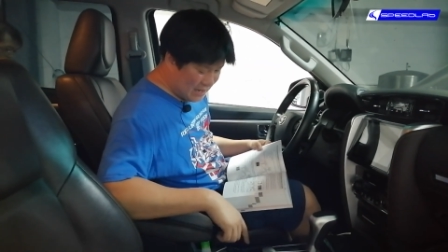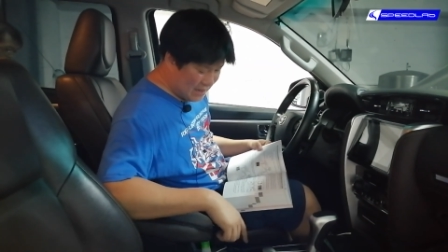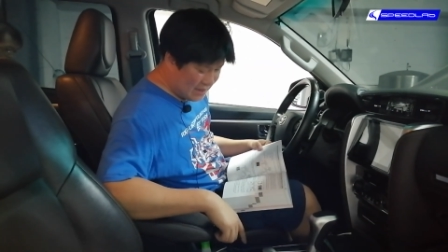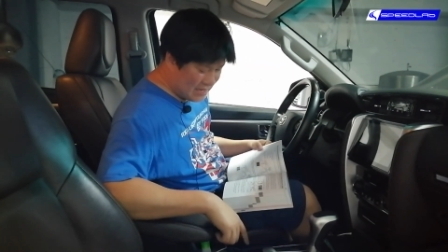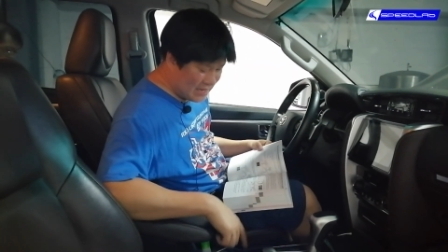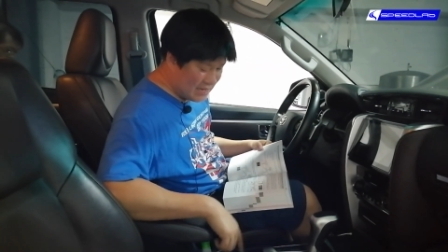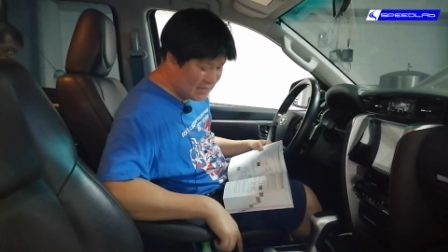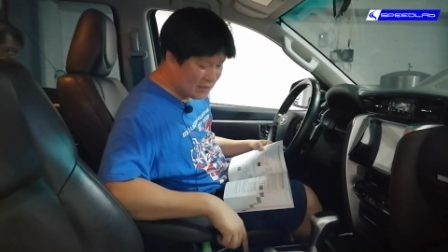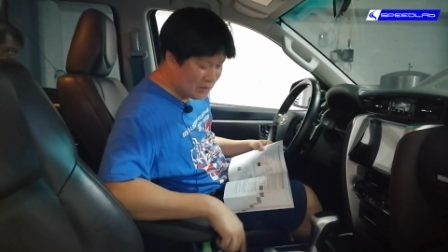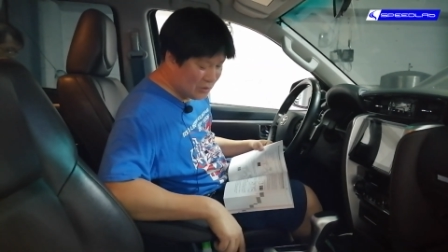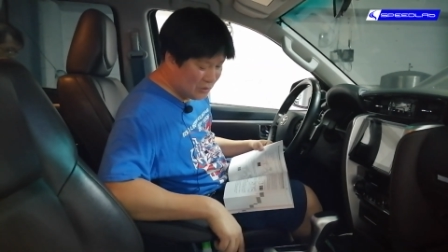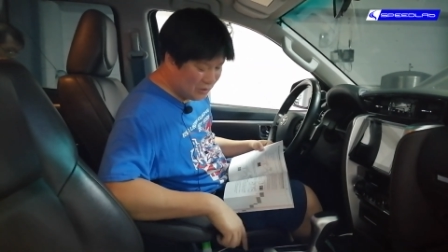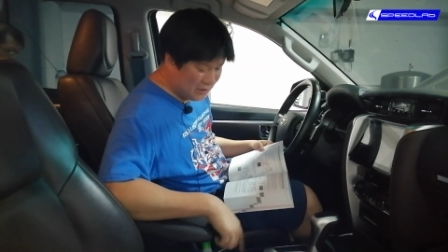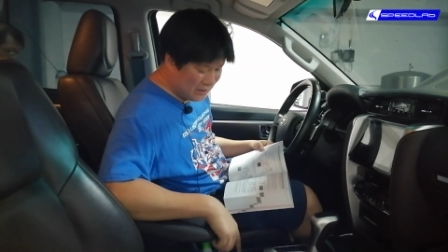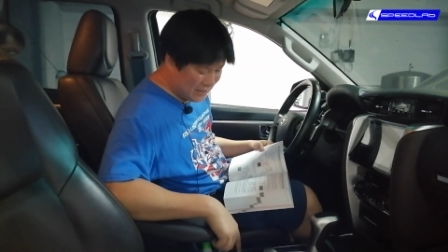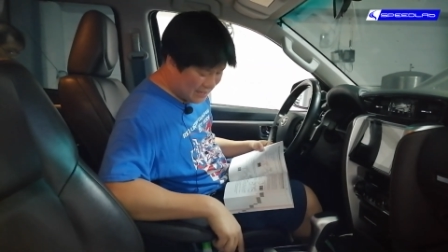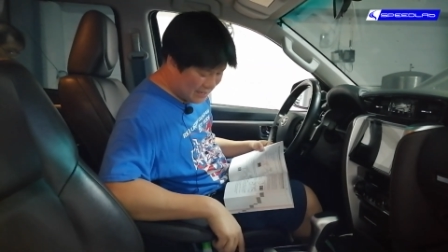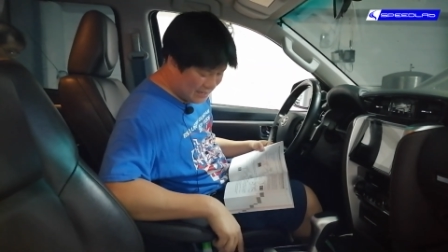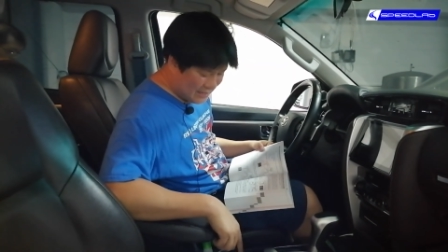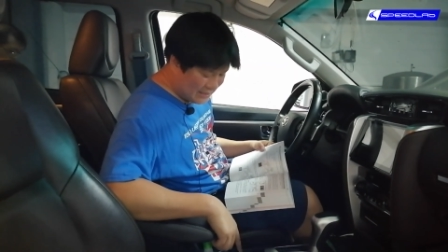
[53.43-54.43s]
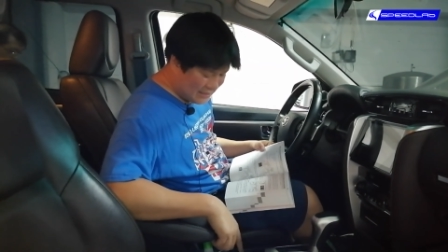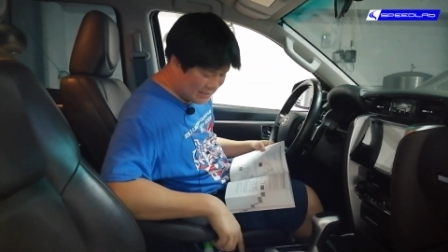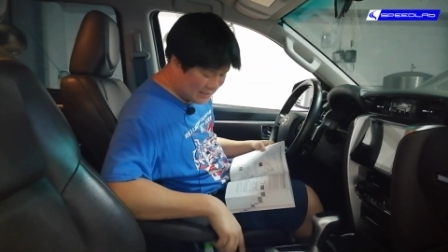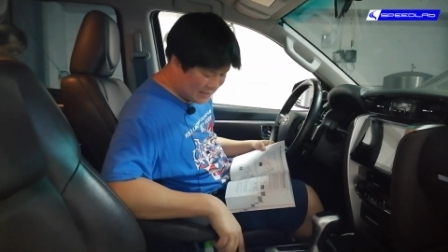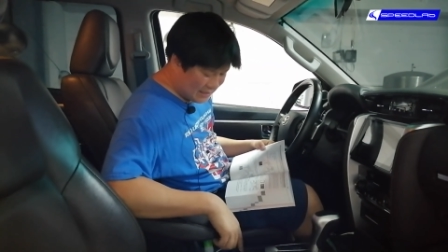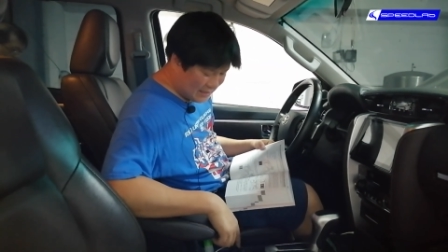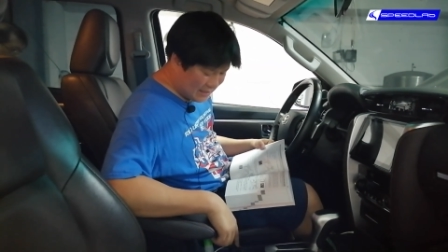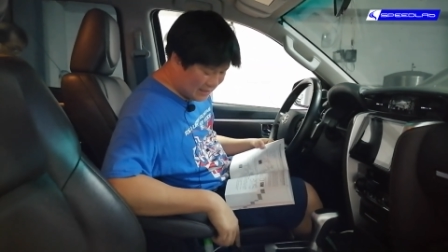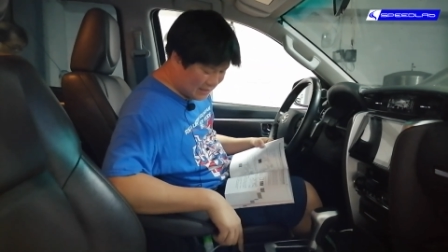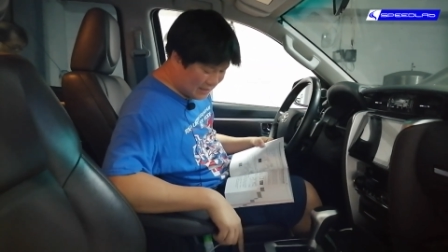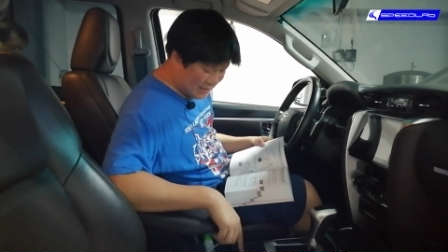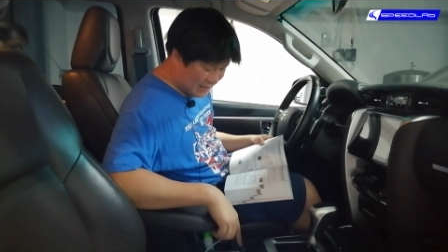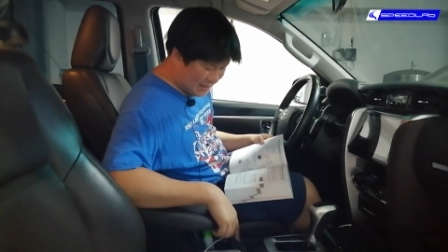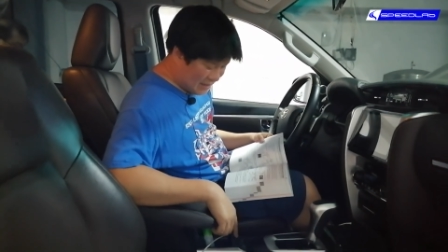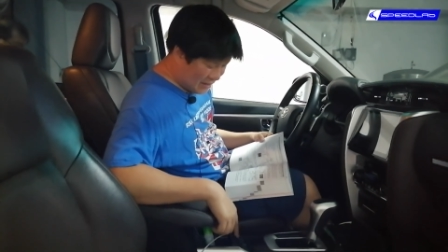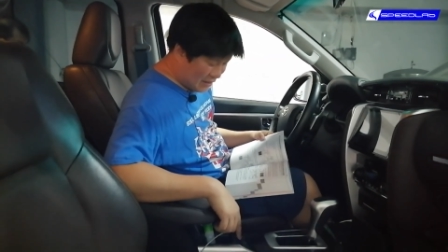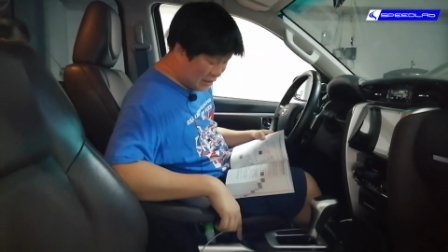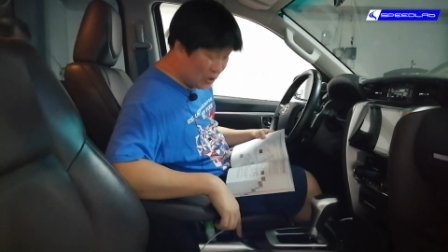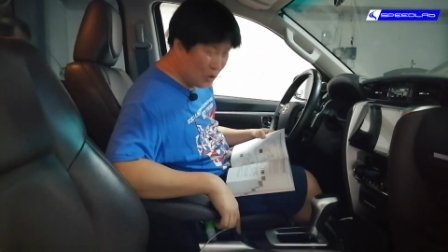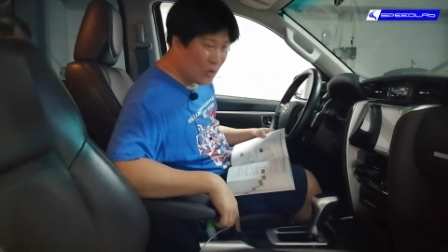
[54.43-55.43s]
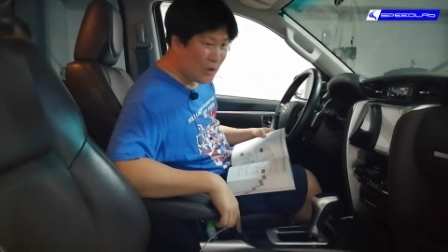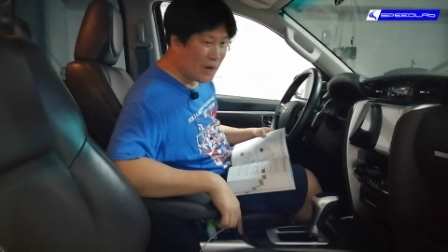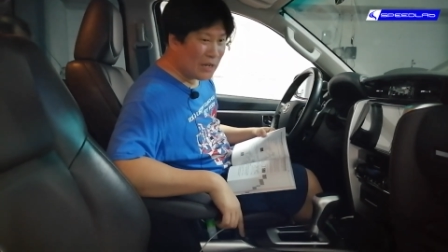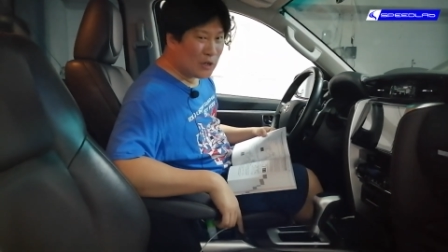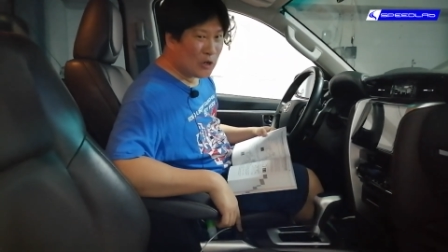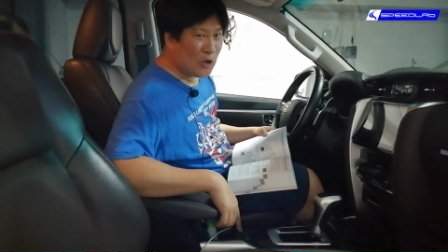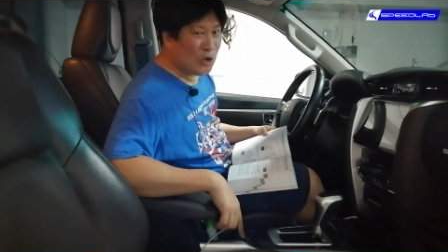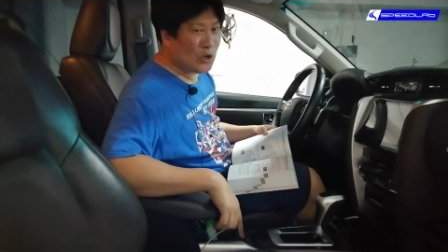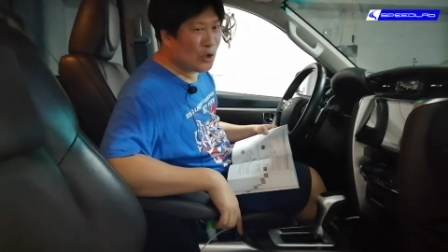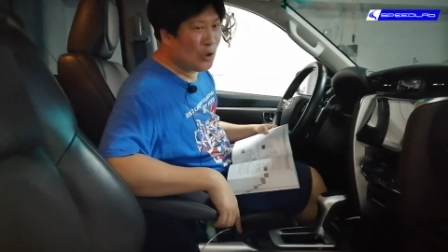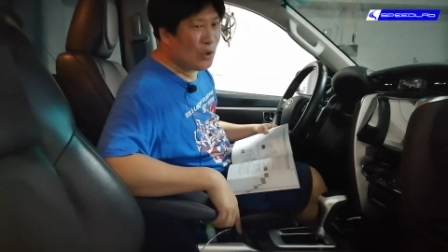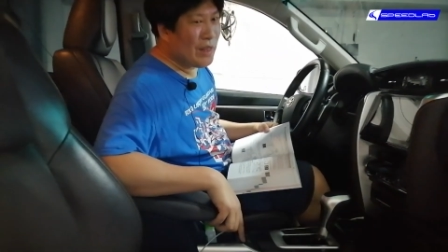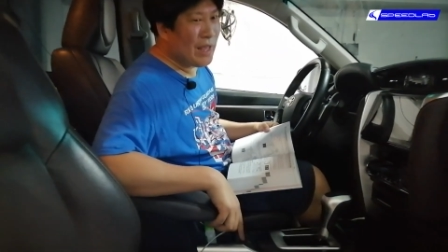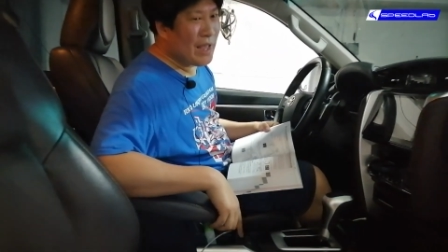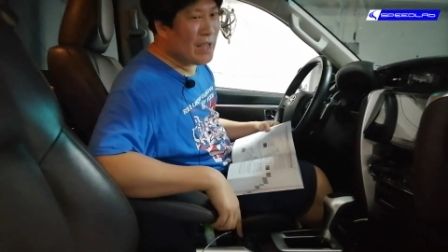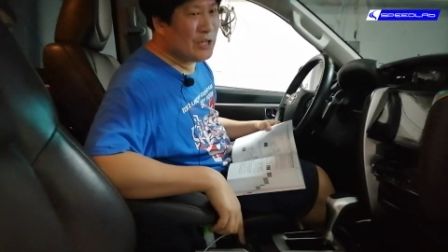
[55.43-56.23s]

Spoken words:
these two things do not control the